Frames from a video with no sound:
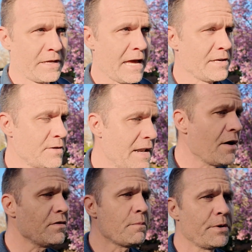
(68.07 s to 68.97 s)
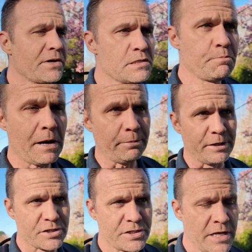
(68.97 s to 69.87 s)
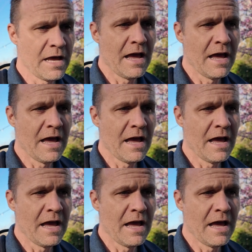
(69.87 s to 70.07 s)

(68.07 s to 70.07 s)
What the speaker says: Okay, so now the book is published,